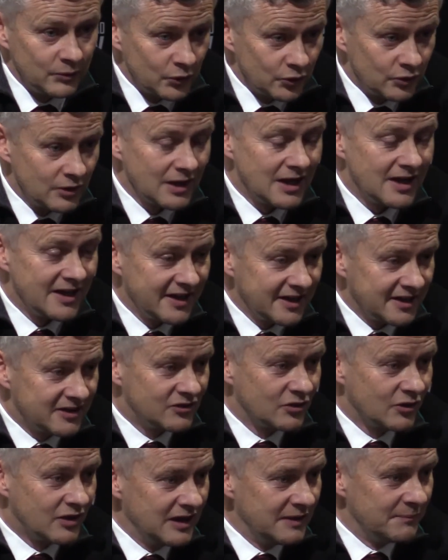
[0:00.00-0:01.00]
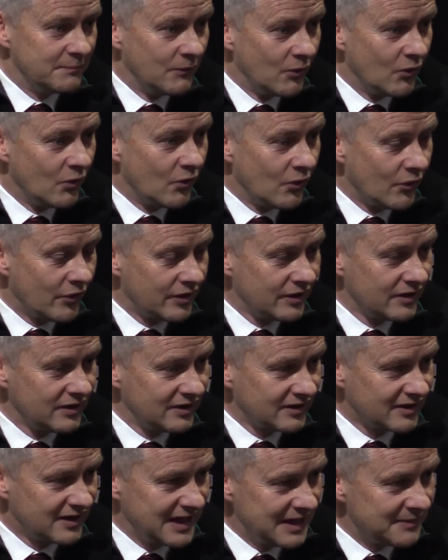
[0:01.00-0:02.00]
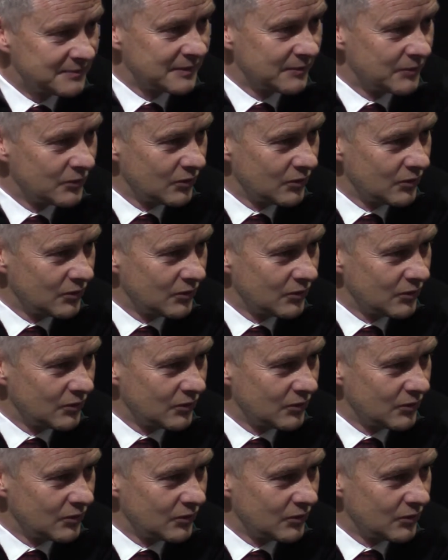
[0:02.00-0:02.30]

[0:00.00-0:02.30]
would like to keep the